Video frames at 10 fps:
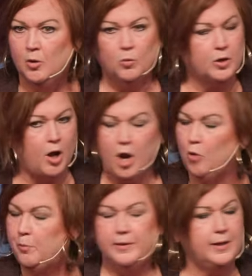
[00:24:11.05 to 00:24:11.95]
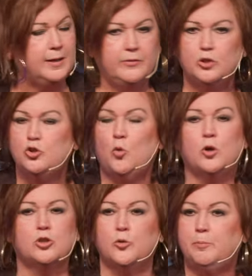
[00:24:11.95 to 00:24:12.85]
We're not opening the
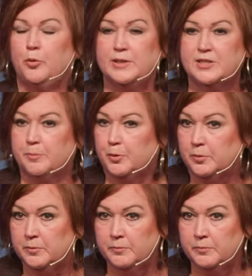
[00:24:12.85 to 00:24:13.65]
door to a principle.